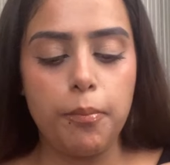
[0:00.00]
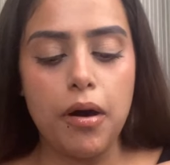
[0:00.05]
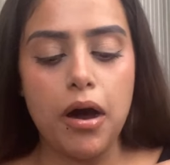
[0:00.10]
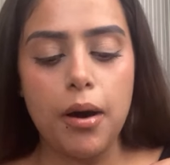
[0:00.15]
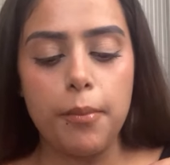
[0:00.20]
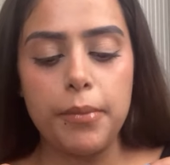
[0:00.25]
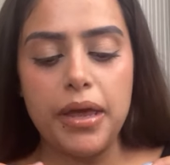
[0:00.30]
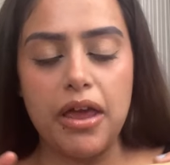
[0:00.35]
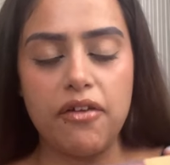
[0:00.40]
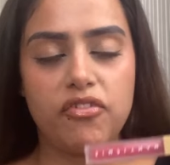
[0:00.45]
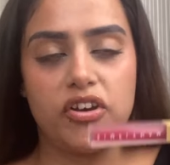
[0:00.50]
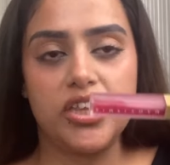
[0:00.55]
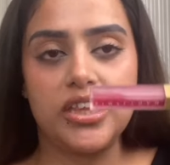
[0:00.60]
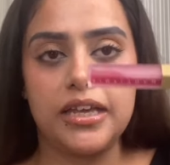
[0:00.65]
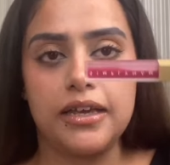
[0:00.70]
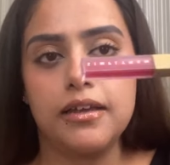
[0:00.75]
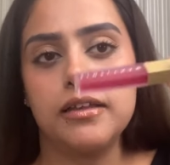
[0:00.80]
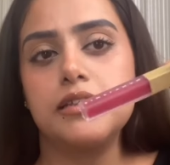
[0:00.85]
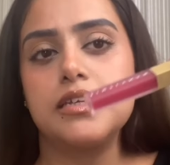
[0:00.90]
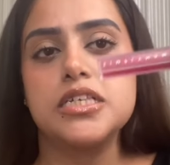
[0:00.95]
balm,
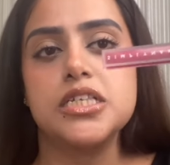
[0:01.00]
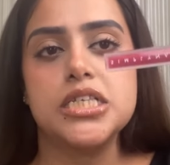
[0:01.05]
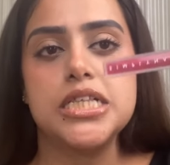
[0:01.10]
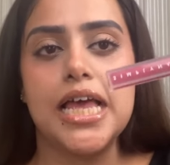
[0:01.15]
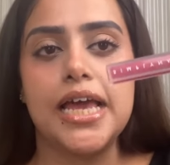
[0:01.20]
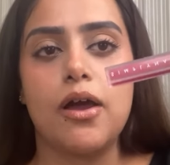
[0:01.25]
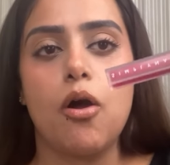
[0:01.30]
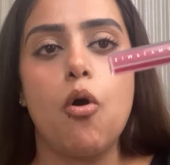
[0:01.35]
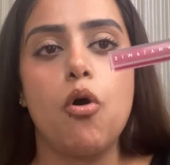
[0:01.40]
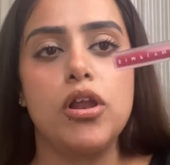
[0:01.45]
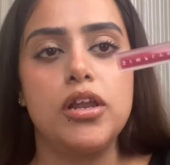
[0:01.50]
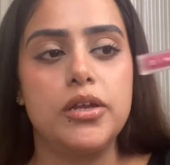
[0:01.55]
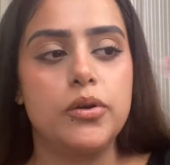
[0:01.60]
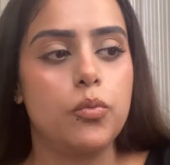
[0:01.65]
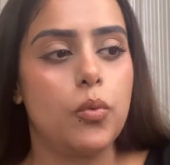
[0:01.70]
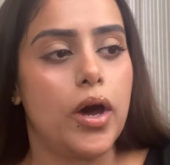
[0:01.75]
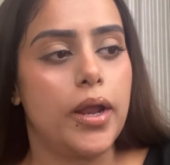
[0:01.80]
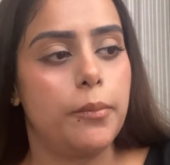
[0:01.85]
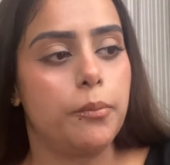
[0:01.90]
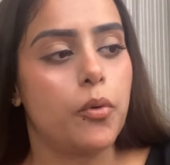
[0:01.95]
everything. This is like all in
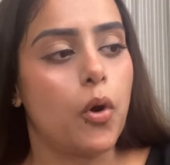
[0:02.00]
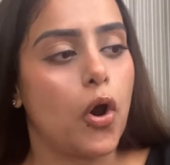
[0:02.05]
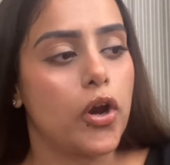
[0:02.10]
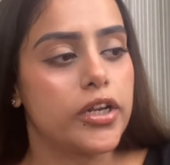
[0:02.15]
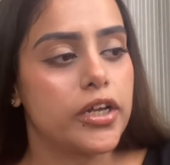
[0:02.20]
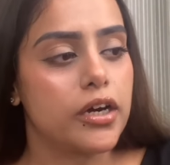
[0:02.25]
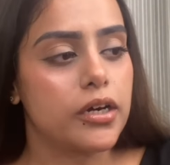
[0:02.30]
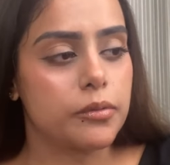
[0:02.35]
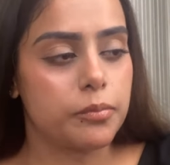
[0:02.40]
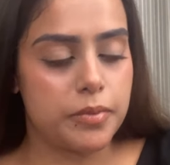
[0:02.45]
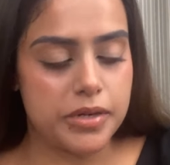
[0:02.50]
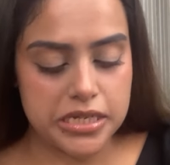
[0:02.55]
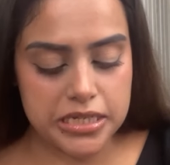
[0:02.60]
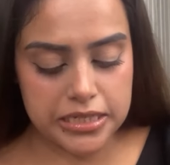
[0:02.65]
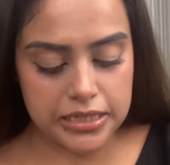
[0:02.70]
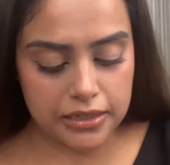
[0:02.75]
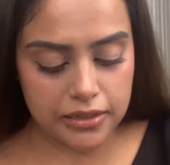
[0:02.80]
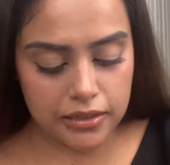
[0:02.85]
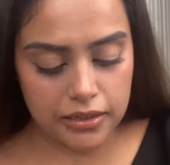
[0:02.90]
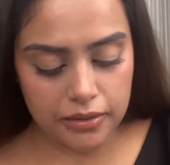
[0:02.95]
one product,
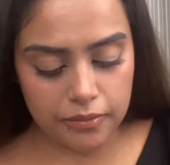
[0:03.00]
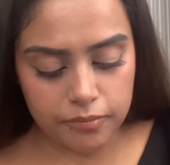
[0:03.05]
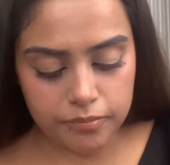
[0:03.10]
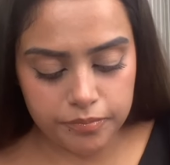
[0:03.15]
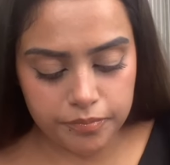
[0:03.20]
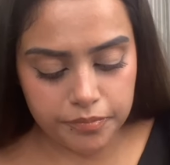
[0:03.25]
basically.